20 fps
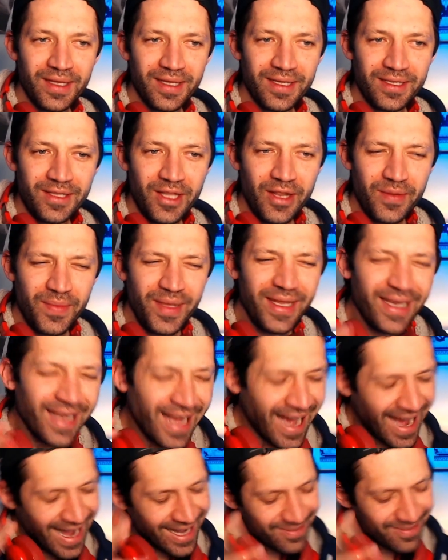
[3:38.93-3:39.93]
You know what I mean?
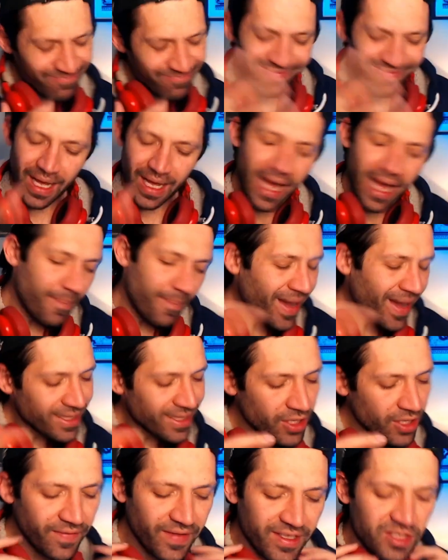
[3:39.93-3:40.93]
I I might
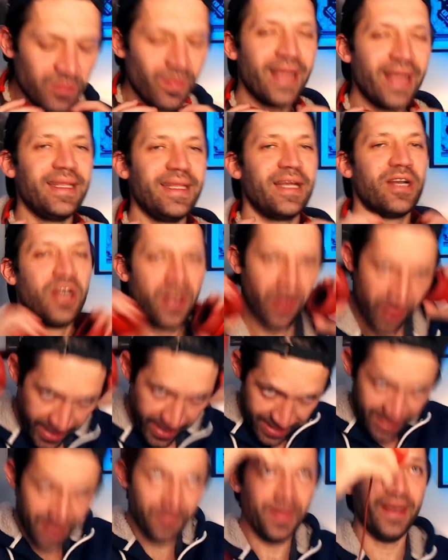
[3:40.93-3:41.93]
not have explained that
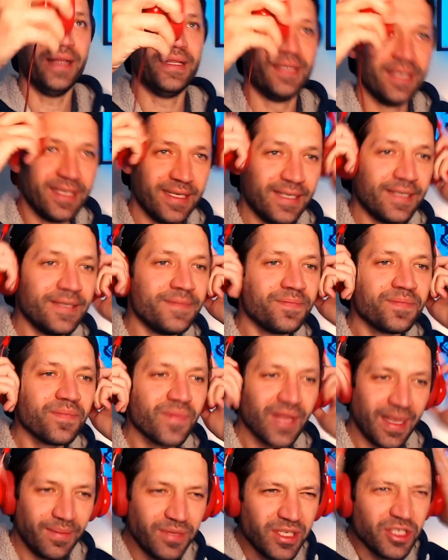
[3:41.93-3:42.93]
correctly, but
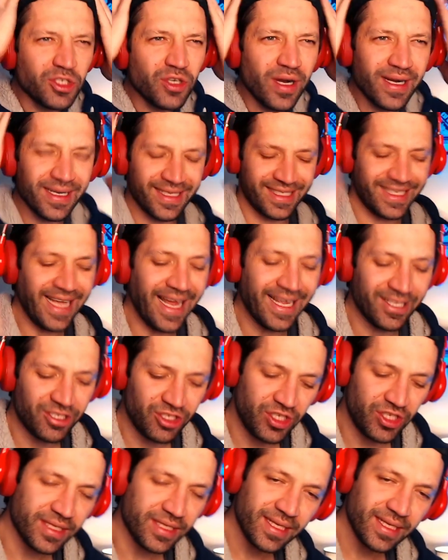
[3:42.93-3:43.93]
I'm just trying to say it's
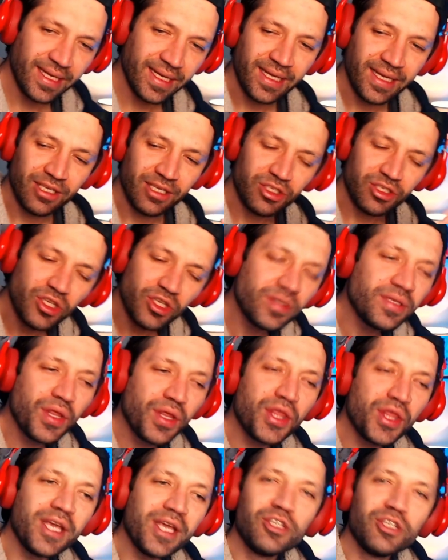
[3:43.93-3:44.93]
just certain
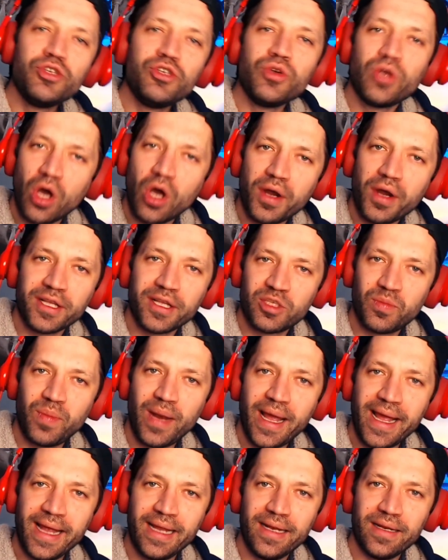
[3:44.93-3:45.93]
things you can't
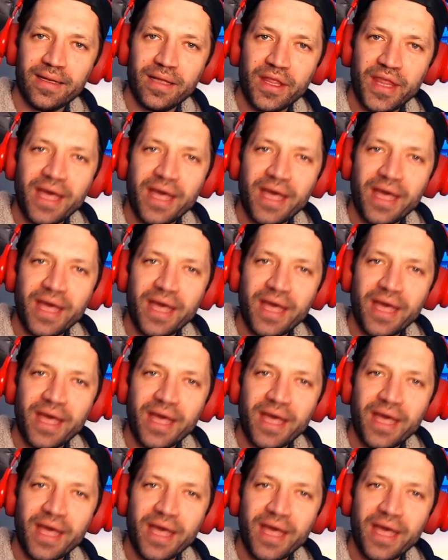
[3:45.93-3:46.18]
explain.